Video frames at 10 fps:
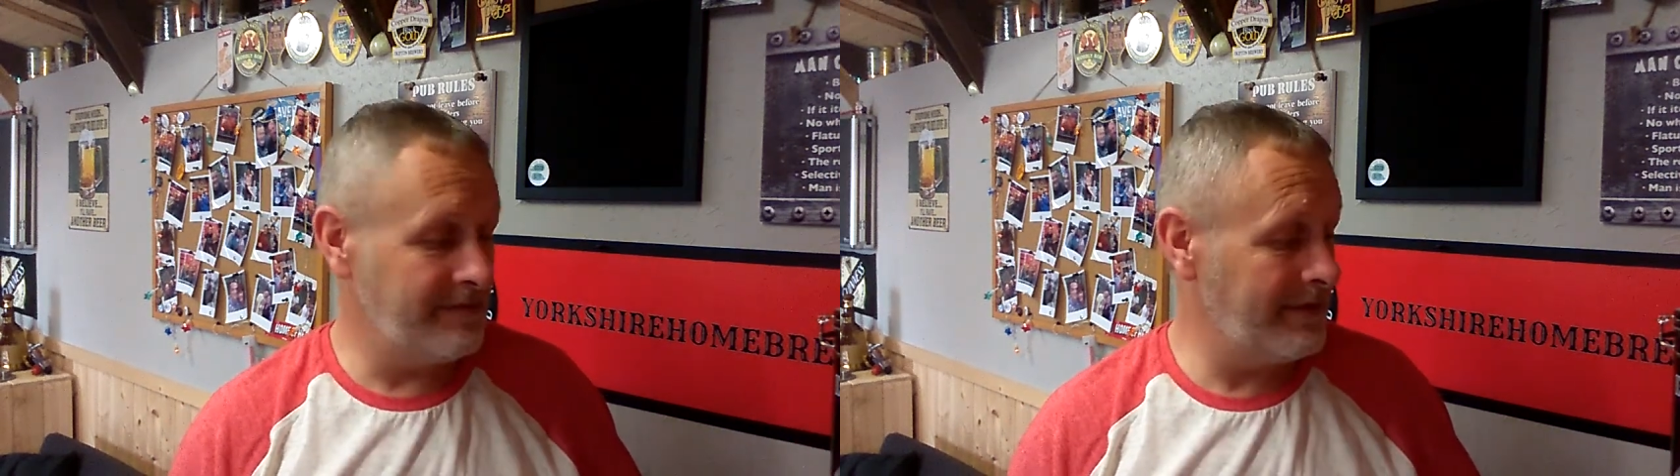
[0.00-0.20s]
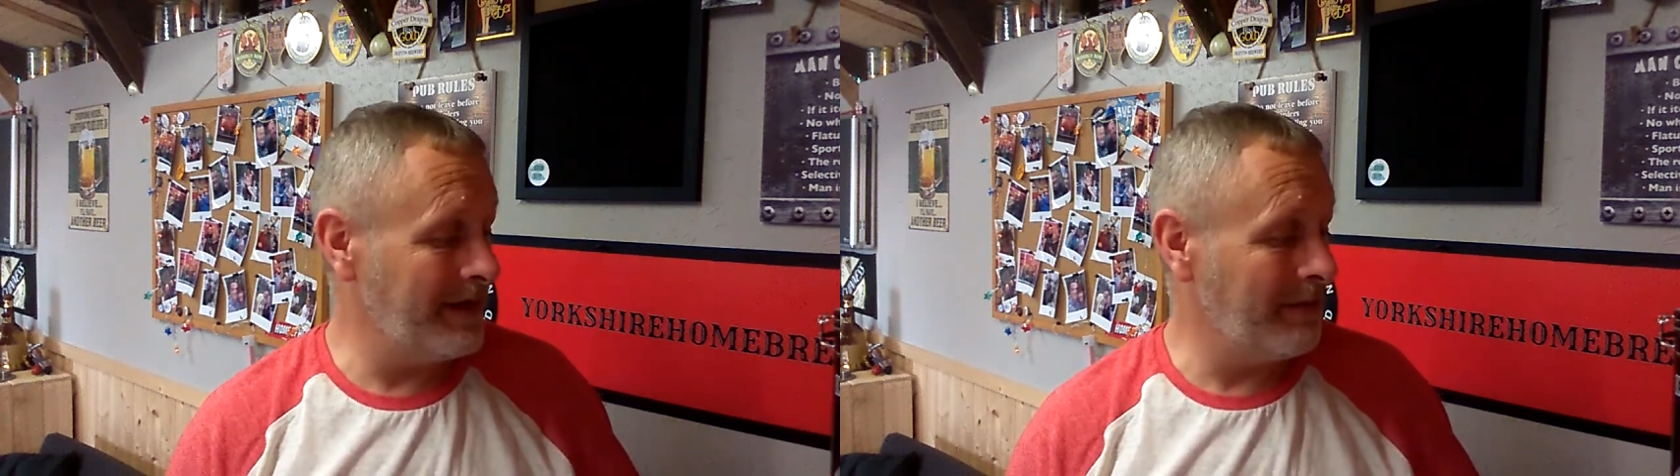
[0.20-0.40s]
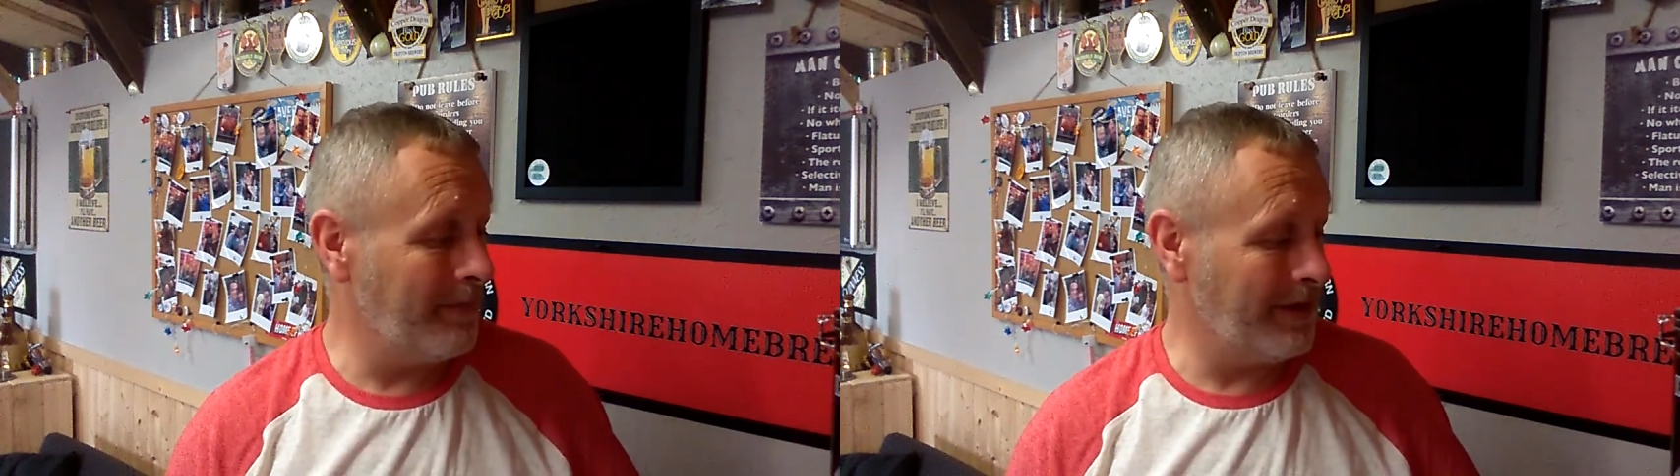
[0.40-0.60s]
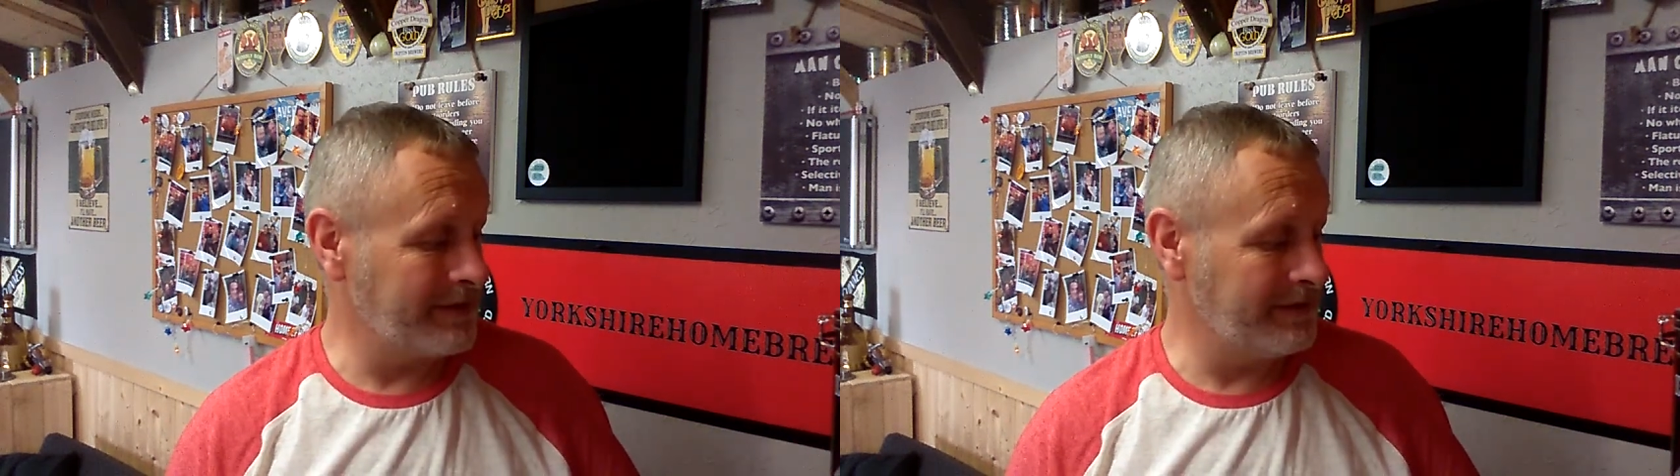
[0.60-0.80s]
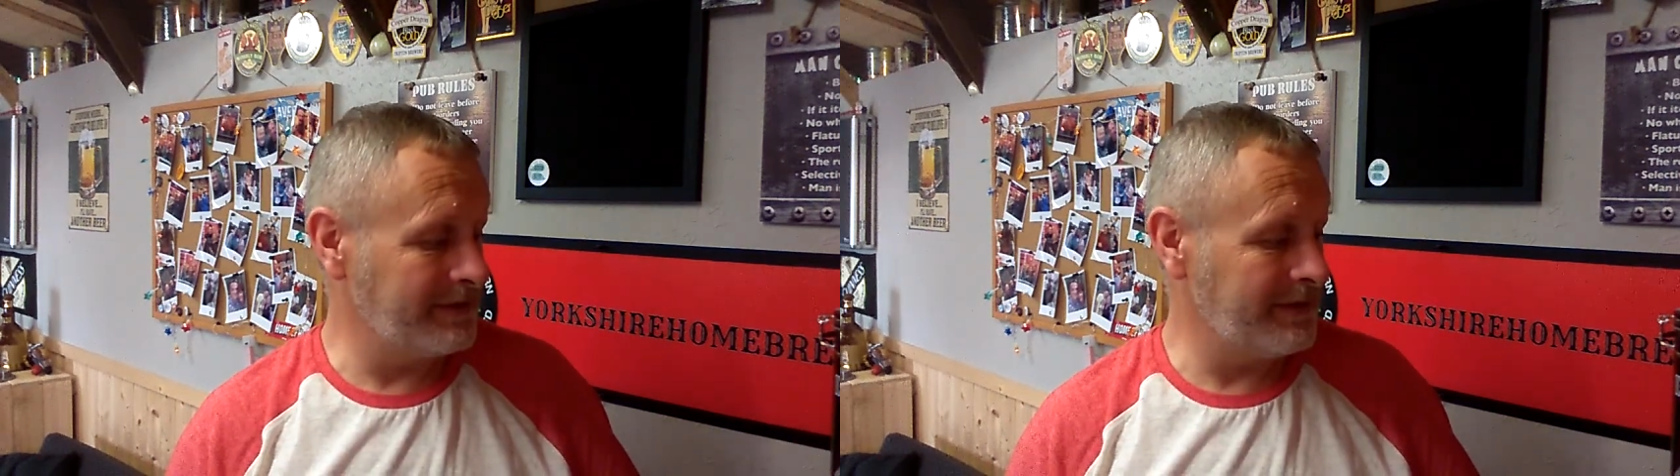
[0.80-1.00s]
and it was
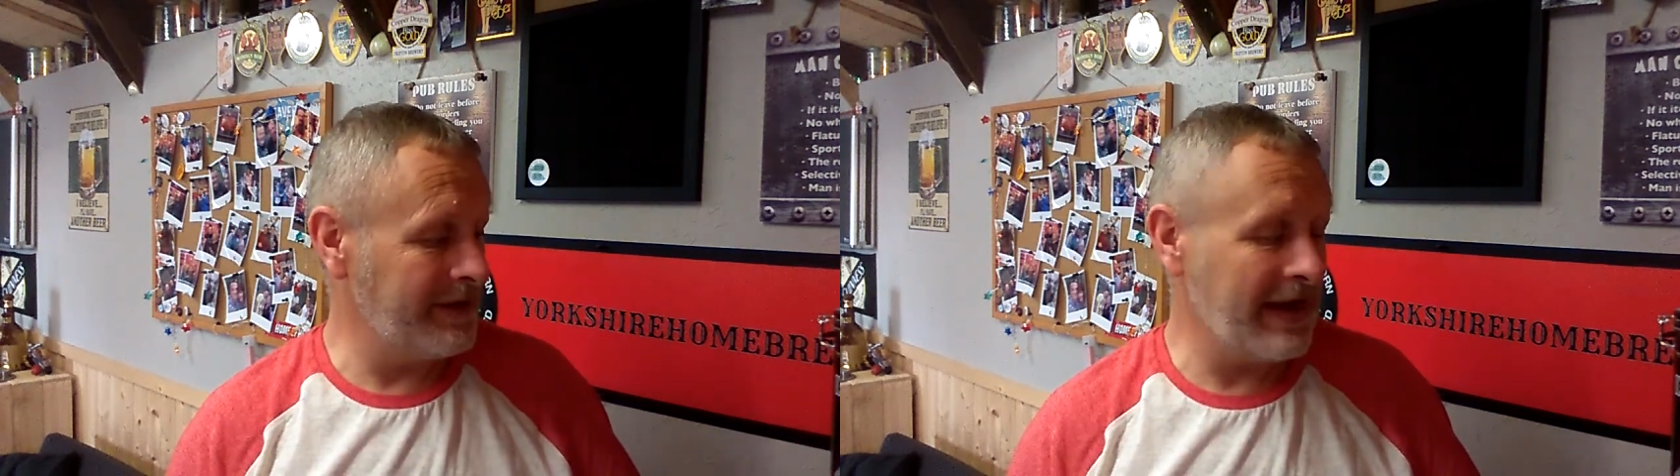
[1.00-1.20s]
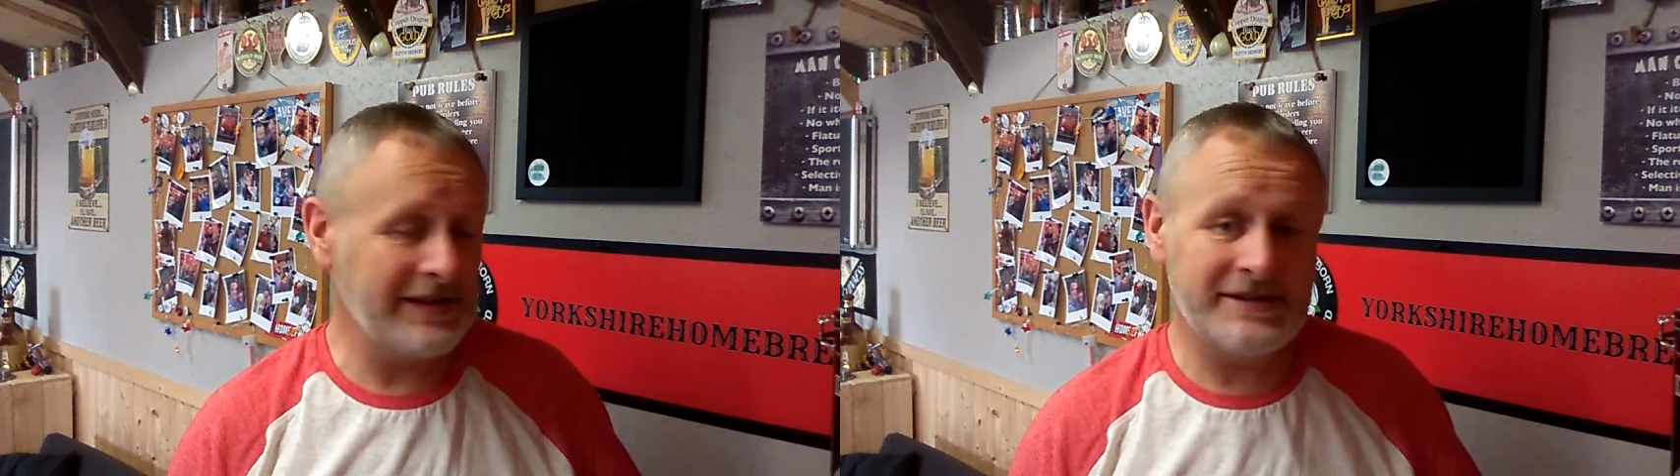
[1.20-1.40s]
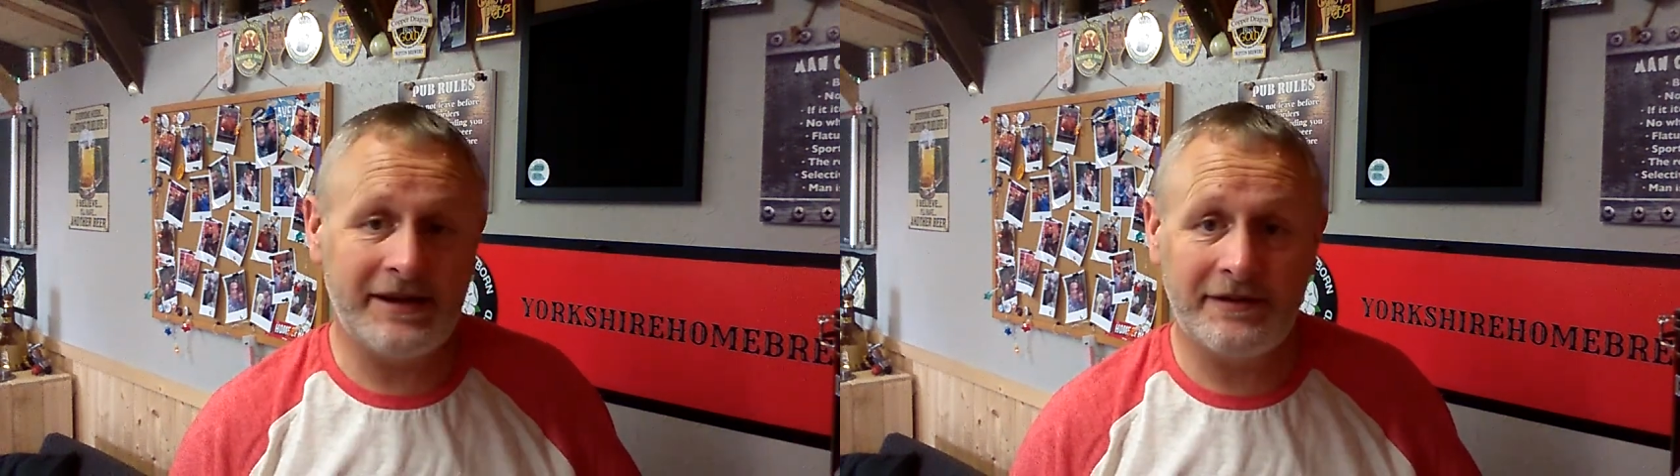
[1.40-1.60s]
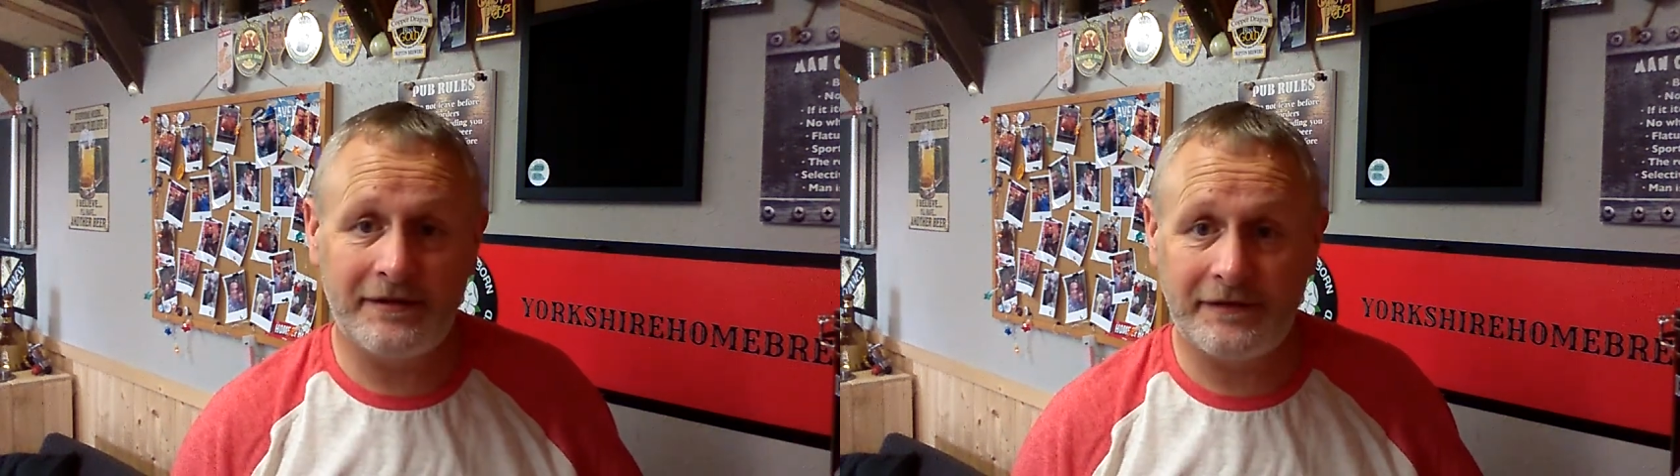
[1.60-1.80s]
bottled 19th at